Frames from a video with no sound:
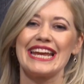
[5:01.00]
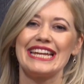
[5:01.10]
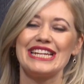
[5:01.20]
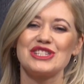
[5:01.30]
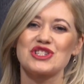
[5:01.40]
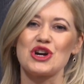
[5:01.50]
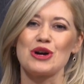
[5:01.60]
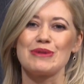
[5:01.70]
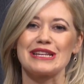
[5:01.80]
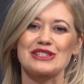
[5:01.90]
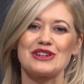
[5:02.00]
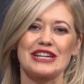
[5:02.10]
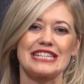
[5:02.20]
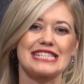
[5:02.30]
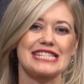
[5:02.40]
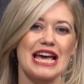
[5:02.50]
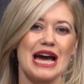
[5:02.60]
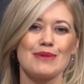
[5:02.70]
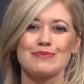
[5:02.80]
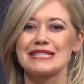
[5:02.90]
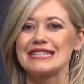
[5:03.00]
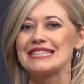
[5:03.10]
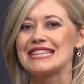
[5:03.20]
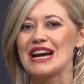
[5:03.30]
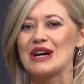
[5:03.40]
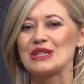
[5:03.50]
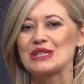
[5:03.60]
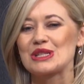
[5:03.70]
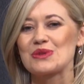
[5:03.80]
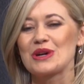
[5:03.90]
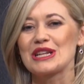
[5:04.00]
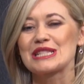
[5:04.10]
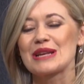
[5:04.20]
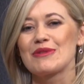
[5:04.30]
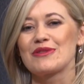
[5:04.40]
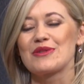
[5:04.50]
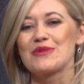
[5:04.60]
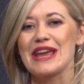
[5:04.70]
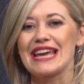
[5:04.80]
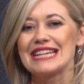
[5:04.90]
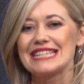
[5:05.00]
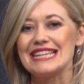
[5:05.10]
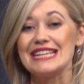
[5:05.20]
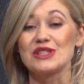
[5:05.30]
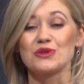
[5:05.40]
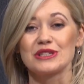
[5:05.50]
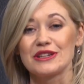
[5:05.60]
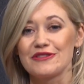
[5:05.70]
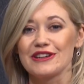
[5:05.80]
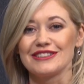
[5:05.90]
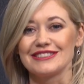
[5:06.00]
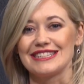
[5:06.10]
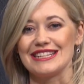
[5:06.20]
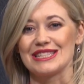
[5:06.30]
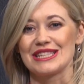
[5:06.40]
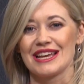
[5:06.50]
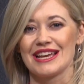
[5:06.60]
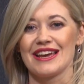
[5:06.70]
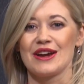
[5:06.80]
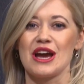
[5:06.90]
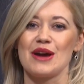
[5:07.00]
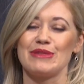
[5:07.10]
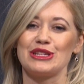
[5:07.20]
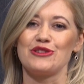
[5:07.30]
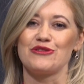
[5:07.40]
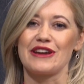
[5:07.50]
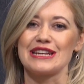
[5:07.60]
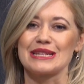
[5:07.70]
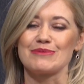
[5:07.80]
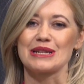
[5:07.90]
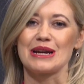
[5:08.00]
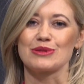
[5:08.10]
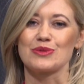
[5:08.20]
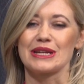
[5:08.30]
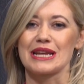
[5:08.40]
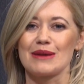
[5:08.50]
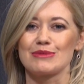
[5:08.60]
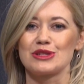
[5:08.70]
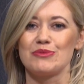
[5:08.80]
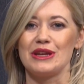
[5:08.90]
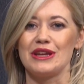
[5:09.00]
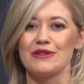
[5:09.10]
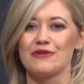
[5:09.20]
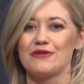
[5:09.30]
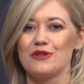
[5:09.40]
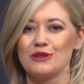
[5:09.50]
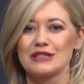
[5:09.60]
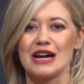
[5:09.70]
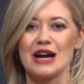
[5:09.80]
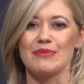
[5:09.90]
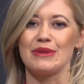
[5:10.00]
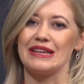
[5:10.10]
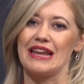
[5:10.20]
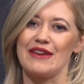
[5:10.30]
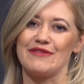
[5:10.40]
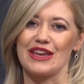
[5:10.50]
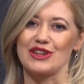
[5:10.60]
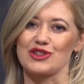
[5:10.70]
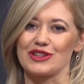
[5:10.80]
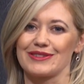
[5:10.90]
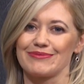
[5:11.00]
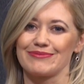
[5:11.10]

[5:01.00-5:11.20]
any job has got its ups and downs. What are some of the realities or difficulties that you face sometimes when it comes to being full-time in aviation?